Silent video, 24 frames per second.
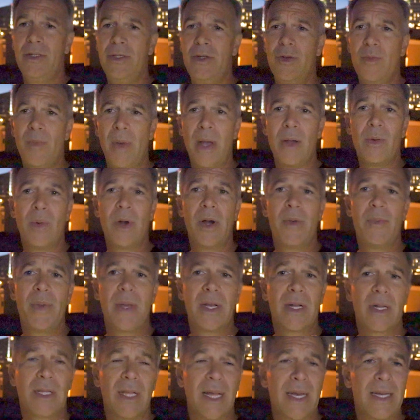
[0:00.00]
You may well be
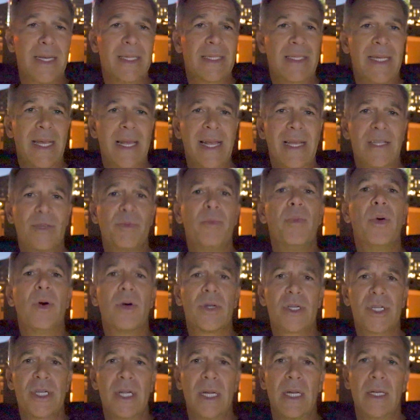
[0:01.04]
inclined to say that's
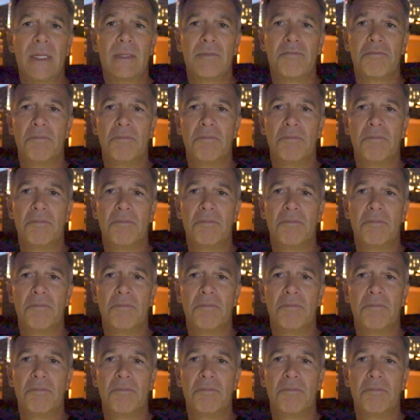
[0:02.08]
bullshit,